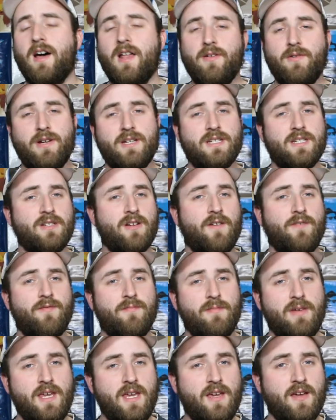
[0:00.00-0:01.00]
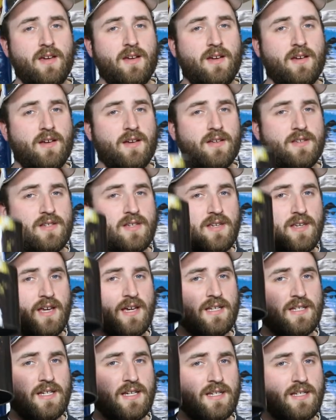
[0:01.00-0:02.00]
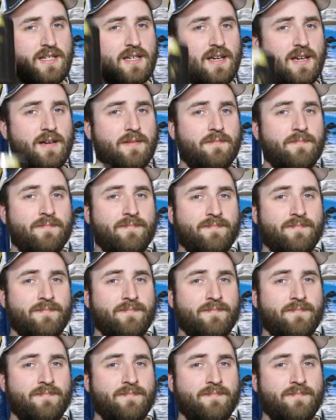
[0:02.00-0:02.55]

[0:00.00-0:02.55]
Otherwise, that's all from me. See you guys next time.